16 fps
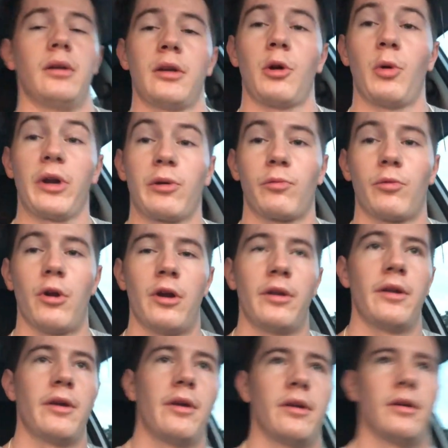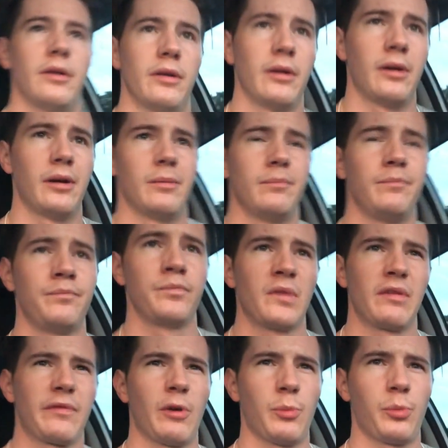Quick run.
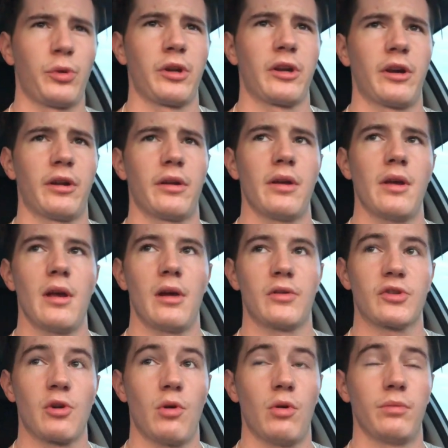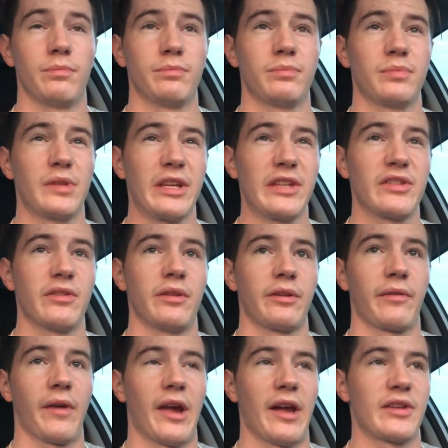Felt pretty good. I was going decently
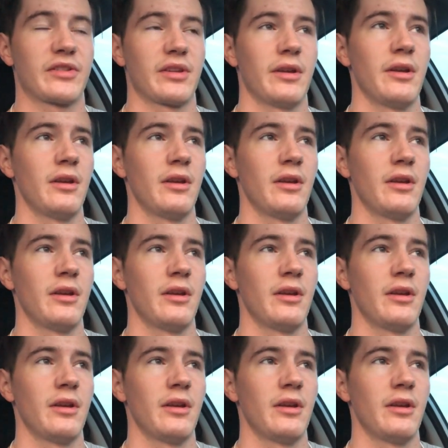fast.